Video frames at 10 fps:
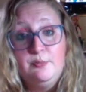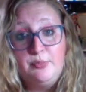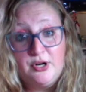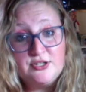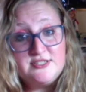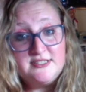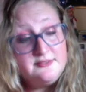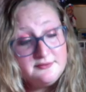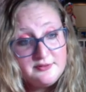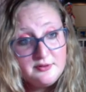
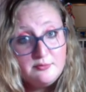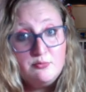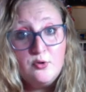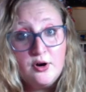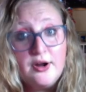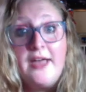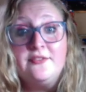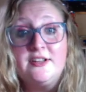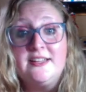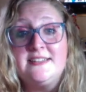person, more
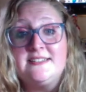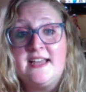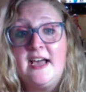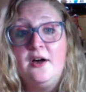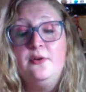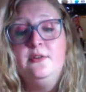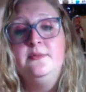heavily endowed,